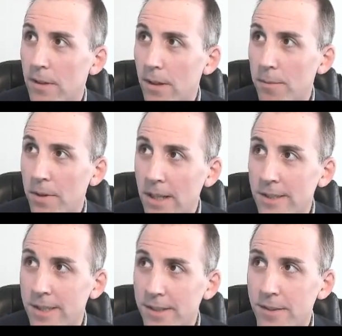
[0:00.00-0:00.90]
a pretty
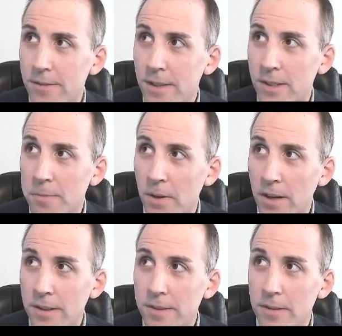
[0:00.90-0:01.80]
extensive
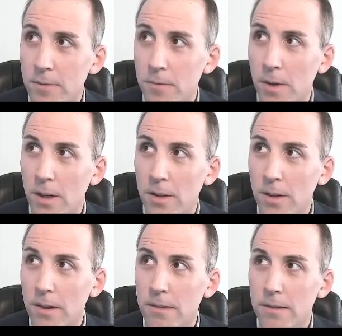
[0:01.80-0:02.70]
experience and want to
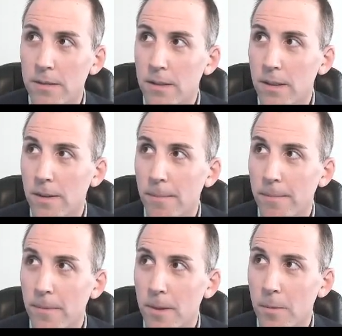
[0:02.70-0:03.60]
learn
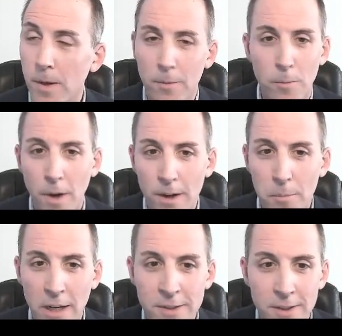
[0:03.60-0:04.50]
what one
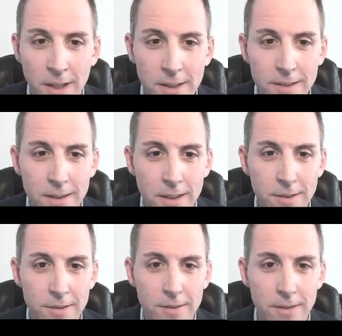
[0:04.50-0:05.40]
appraiser does in
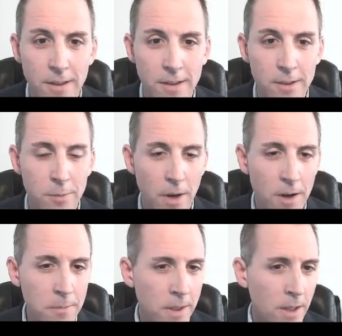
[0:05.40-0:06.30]
this
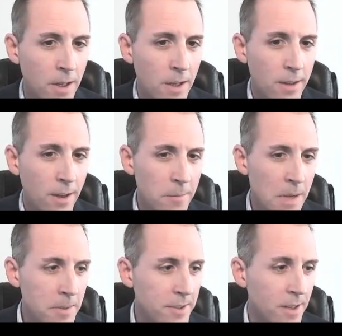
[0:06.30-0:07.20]
realm. There
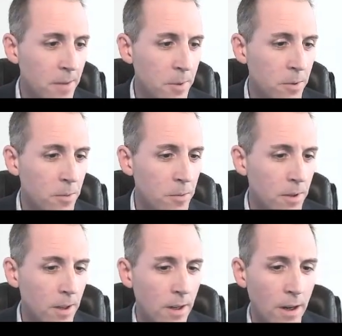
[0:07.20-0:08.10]
may be some
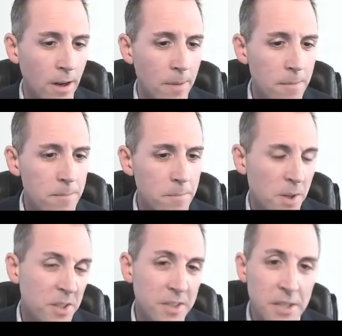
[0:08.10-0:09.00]
who
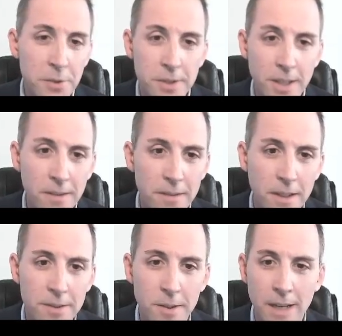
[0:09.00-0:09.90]
are just interested,
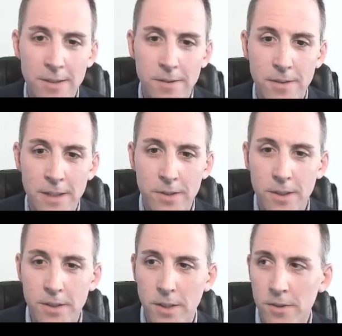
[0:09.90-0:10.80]
and so that's
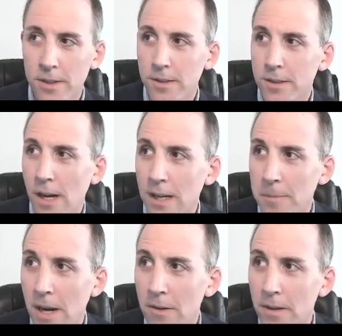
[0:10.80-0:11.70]
good too, just to talk
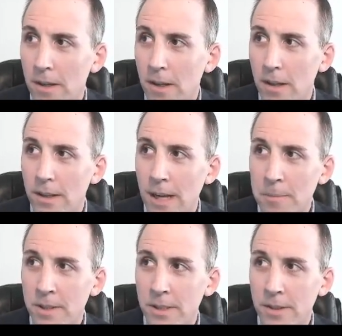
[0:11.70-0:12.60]
about the
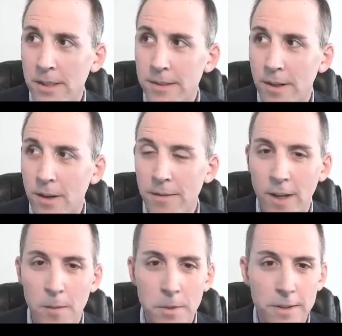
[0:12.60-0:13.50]
opportunities that are
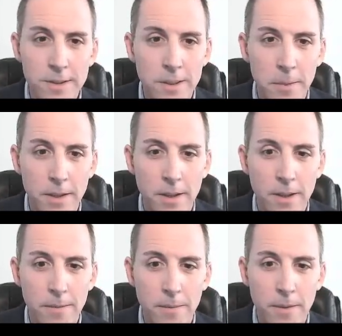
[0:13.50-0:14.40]
available and some of
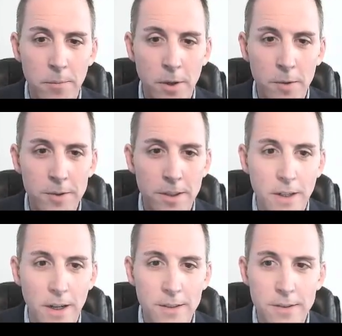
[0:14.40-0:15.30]
the pros and
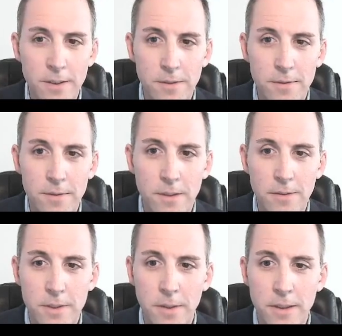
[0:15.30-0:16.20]
cons of
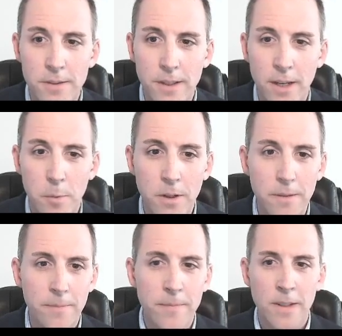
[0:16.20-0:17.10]
doing this kind of
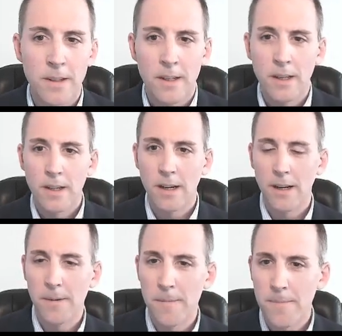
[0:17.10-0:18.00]
work.
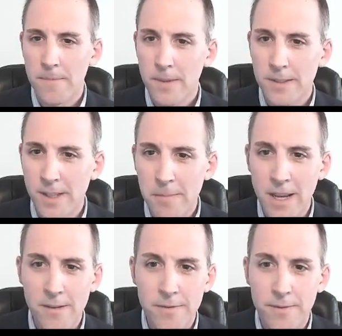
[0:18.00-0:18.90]
And some may
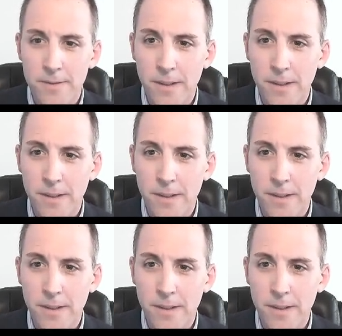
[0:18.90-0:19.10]
have